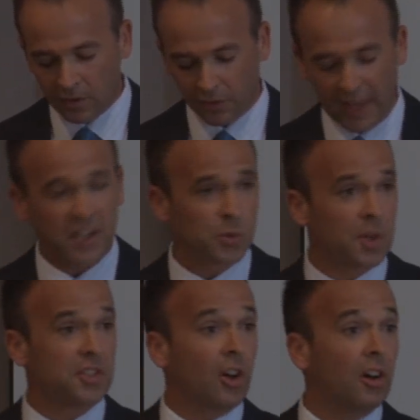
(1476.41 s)
So that is
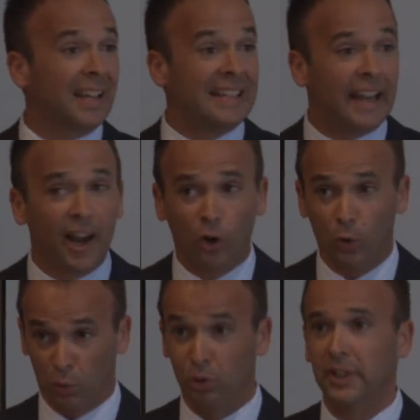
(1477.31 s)
what is called a
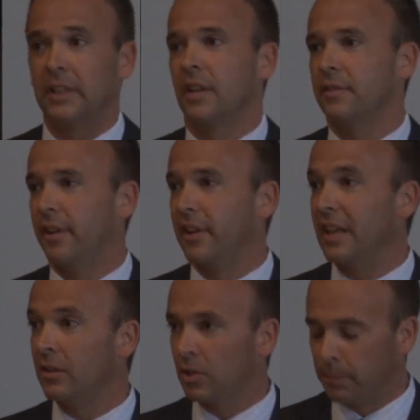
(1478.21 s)
narrow ruling, a very
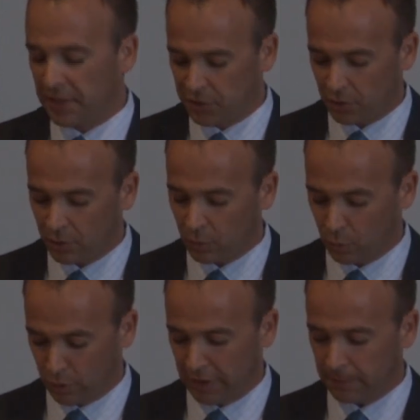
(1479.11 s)
incremental
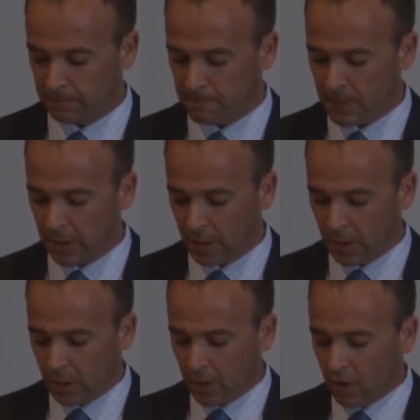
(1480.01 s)
ruling.
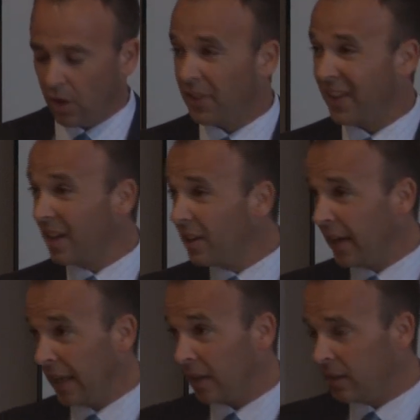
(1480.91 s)
On the other
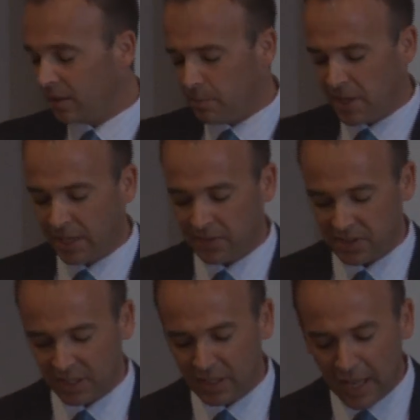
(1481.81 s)
hand, many of
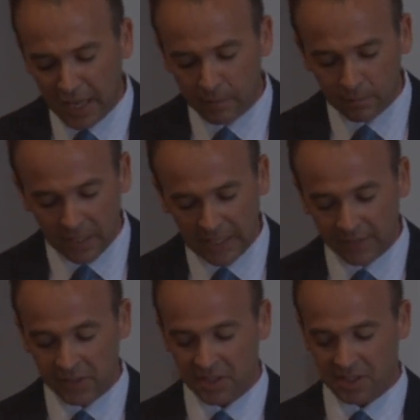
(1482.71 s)
us can name and
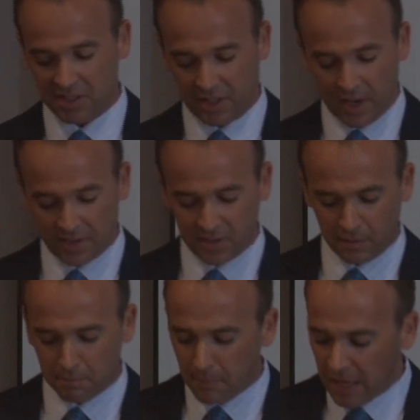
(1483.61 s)
even discuss
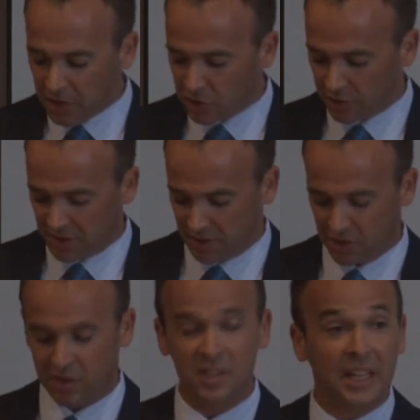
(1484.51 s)
some major
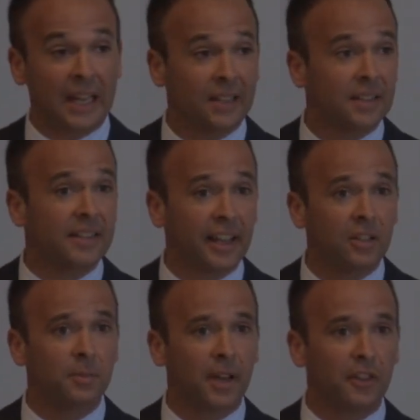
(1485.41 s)
decisions handed
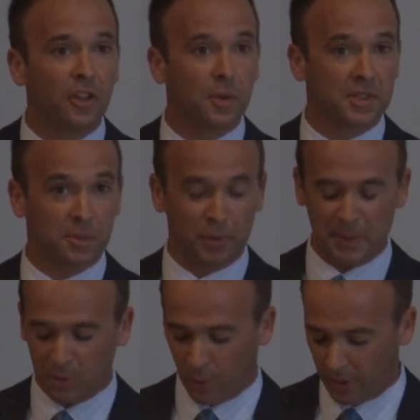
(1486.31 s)
down by the US
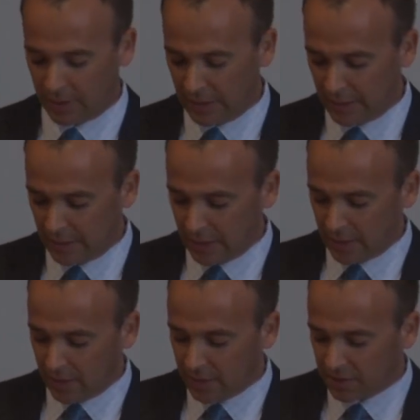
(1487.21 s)
Supreme Court,
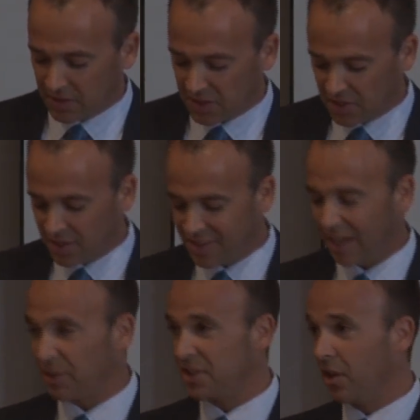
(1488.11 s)
decisions
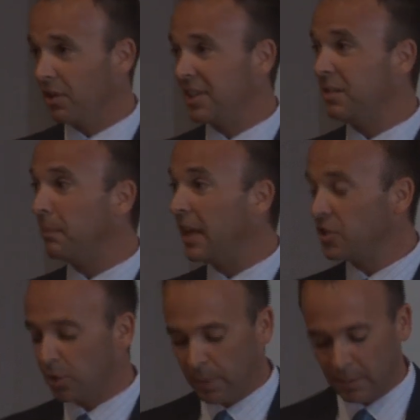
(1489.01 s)
that resulted in
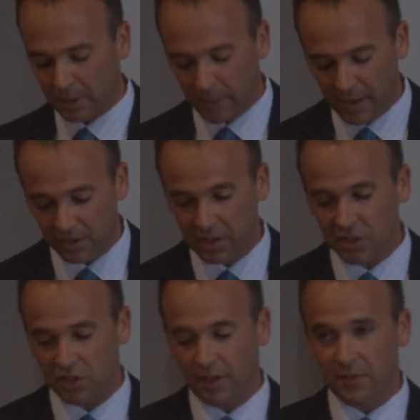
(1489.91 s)
major public policy
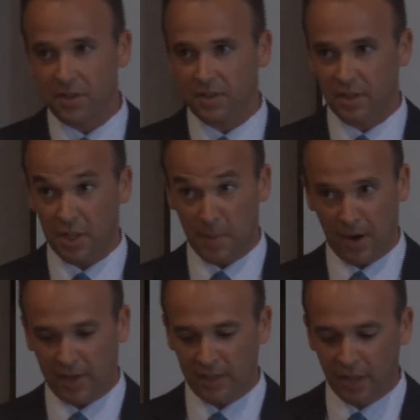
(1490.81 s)
shifts in
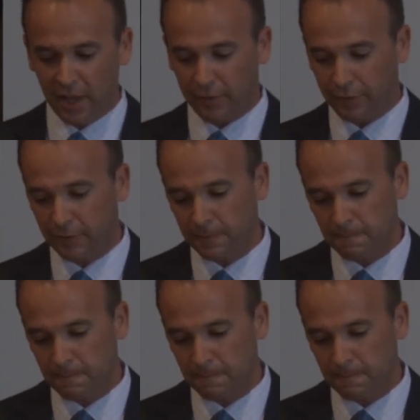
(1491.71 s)
American life.